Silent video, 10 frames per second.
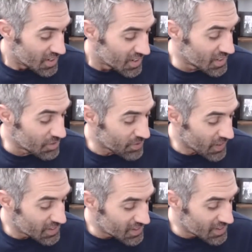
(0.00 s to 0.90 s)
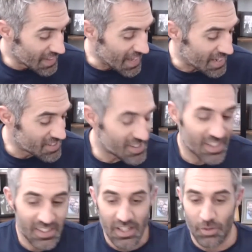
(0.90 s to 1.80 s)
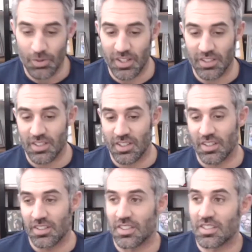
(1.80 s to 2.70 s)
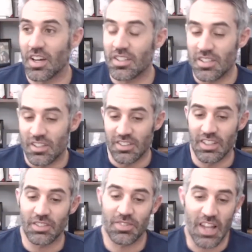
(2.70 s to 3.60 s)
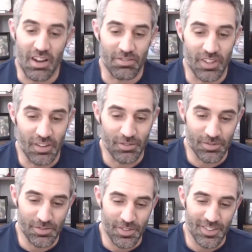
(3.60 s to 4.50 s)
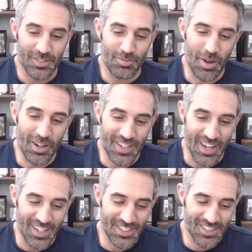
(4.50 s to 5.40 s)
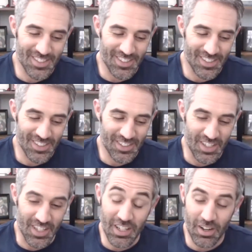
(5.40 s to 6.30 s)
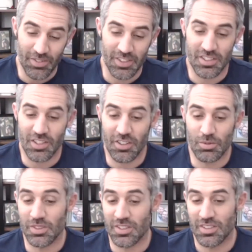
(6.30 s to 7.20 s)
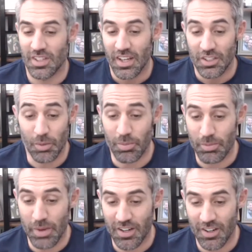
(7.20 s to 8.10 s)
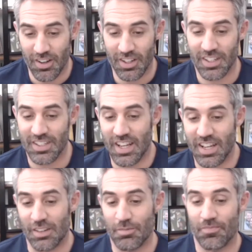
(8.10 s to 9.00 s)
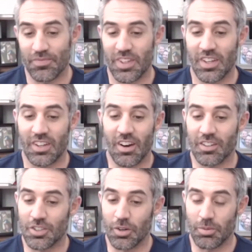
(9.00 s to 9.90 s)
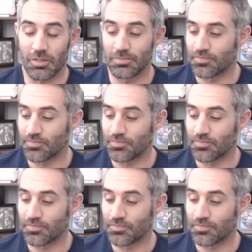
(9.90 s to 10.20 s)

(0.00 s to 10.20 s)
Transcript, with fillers: And then finally, the last thing that I wanted to discuss on the Lift, Laugh, Love podcast to kick off this series was jumping back on online dating in October,